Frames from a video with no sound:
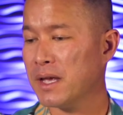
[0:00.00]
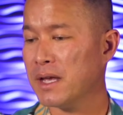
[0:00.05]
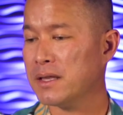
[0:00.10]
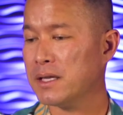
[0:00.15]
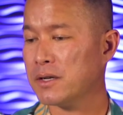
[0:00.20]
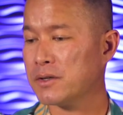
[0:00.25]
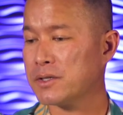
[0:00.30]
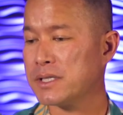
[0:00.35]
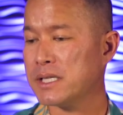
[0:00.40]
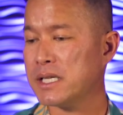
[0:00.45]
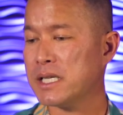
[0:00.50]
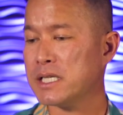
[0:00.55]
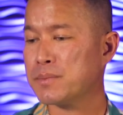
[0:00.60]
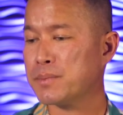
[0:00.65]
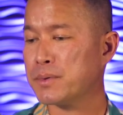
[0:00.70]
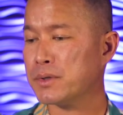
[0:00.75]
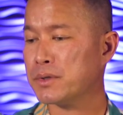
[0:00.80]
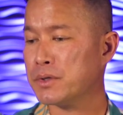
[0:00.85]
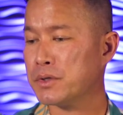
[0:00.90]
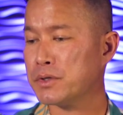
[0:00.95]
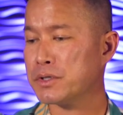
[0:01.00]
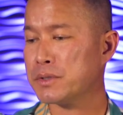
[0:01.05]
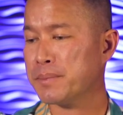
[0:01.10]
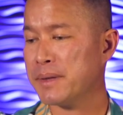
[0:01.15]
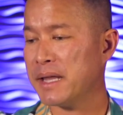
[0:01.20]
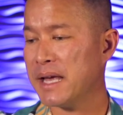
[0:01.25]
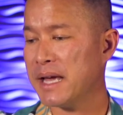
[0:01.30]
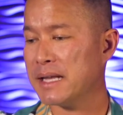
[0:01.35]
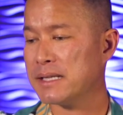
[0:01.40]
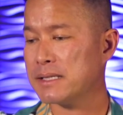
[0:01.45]
Their seeds produced
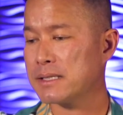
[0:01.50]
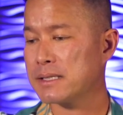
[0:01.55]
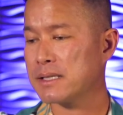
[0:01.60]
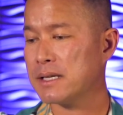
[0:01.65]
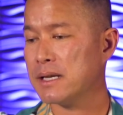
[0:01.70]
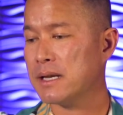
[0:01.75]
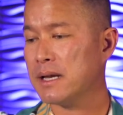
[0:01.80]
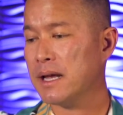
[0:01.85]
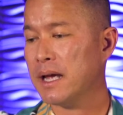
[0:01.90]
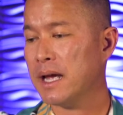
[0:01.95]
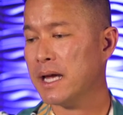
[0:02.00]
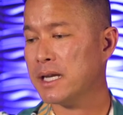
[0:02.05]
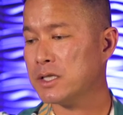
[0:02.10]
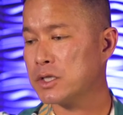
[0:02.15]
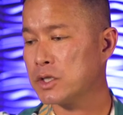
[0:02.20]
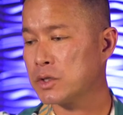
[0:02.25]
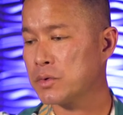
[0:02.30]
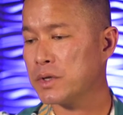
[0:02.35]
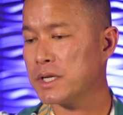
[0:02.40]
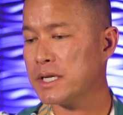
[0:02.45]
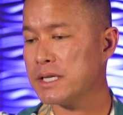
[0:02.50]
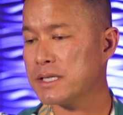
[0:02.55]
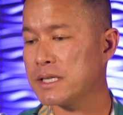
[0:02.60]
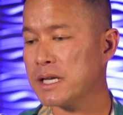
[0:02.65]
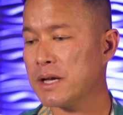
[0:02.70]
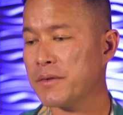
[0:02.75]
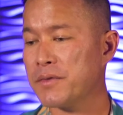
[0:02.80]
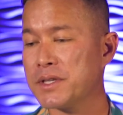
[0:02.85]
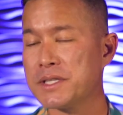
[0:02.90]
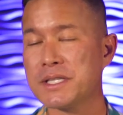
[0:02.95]
plants and trees
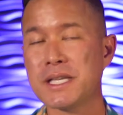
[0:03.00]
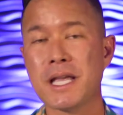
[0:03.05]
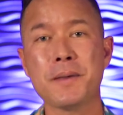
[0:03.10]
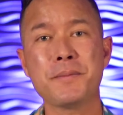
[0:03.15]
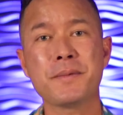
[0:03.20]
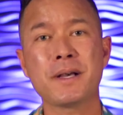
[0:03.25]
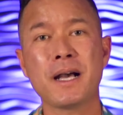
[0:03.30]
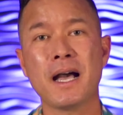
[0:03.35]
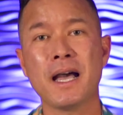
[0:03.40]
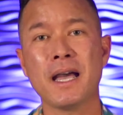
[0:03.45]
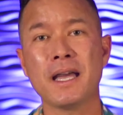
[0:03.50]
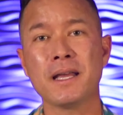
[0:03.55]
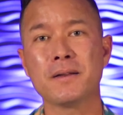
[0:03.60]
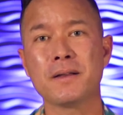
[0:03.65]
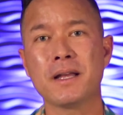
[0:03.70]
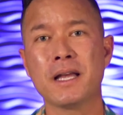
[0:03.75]
of the same kind.